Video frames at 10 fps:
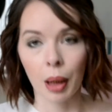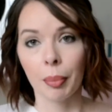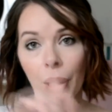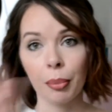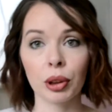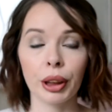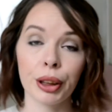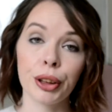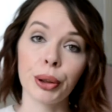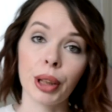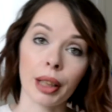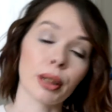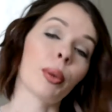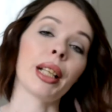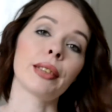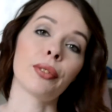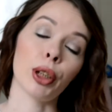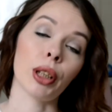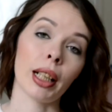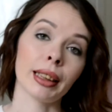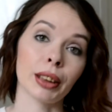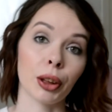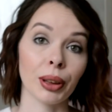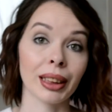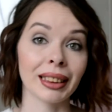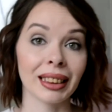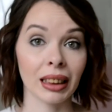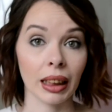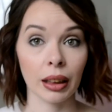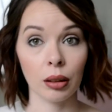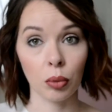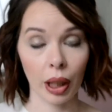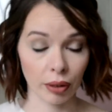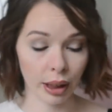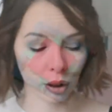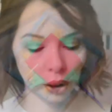but I'm also going to do cutaways for you guys so you can see what everything